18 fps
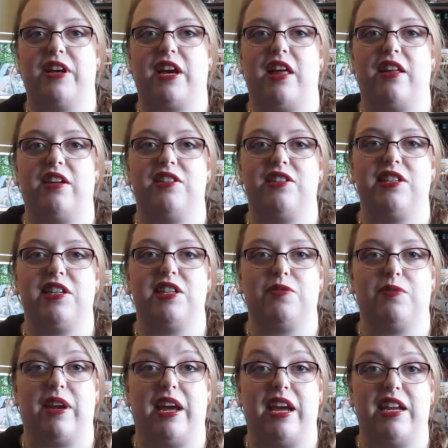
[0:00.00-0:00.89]
colors because
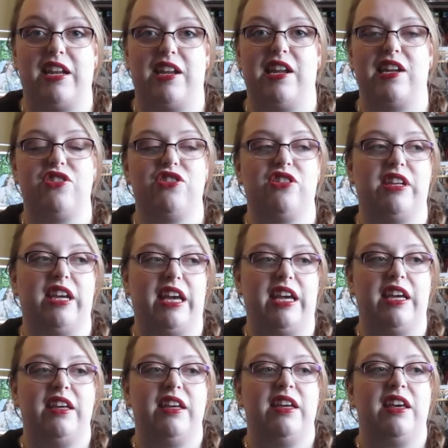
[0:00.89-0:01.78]
when I had
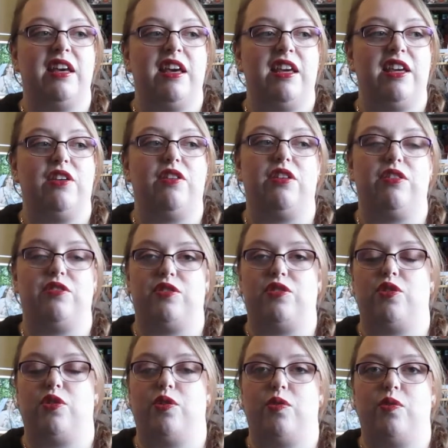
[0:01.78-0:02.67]
initially, you use
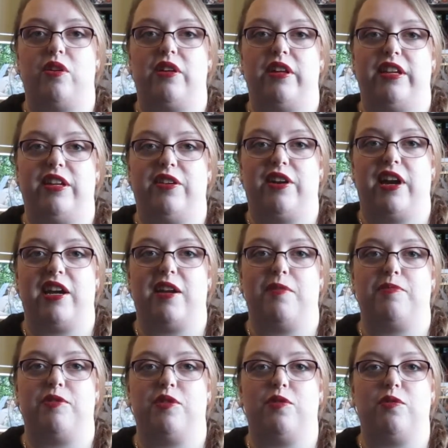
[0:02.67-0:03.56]
tulle and you cut
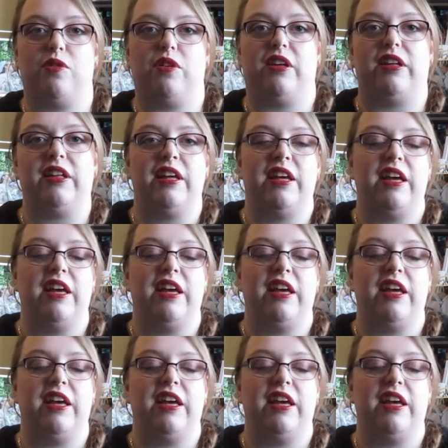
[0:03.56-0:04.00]
up tulle